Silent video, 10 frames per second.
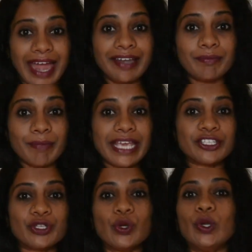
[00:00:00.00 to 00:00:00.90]
That
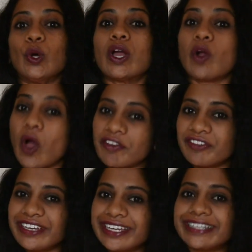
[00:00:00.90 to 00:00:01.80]
makes you look
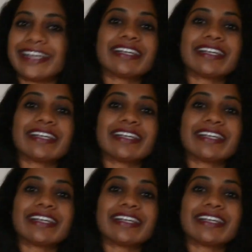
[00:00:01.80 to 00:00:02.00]
confident